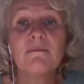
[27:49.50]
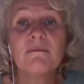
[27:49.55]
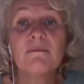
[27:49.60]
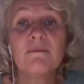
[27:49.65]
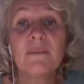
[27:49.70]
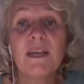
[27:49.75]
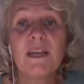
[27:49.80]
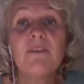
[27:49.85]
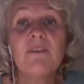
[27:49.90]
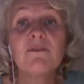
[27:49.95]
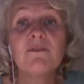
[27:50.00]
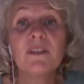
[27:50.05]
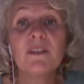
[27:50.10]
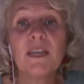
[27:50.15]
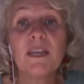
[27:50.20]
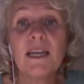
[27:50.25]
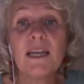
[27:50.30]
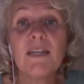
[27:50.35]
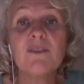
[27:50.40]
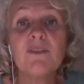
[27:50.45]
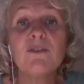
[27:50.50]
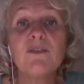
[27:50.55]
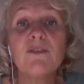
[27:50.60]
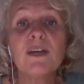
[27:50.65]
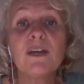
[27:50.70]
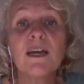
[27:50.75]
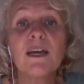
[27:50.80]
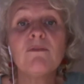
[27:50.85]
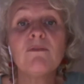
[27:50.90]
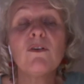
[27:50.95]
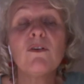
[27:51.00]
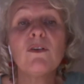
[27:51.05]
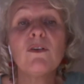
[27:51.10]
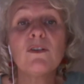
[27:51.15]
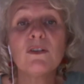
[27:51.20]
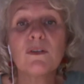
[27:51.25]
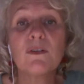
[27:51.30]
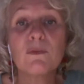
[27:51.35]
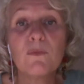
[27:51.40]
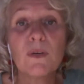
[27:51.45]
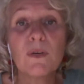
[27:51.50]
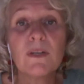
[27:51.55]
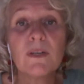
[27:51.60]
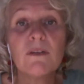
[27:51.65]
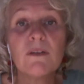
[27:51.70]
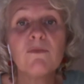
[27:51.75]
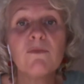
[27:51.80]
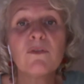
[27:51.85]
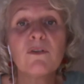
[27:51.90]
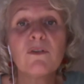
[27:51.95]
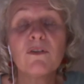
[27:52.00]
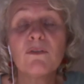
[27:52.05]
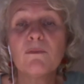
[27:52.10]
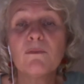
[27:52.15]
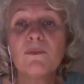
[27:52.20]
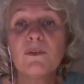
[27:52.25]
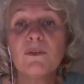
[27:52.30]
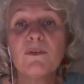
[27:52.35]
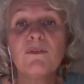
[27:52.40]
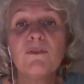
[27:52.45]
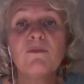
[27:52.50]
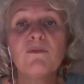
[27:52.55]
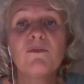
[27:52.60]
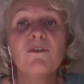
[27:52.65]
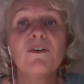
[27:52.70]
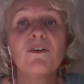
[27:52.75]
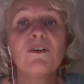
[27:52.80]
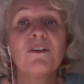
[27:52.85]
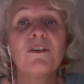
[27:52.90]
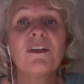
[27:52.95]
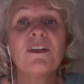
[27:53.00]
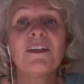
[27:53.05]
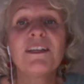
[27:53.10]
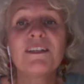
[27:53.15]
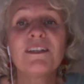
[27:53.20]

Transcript: after that you have all your wonderful, beautiful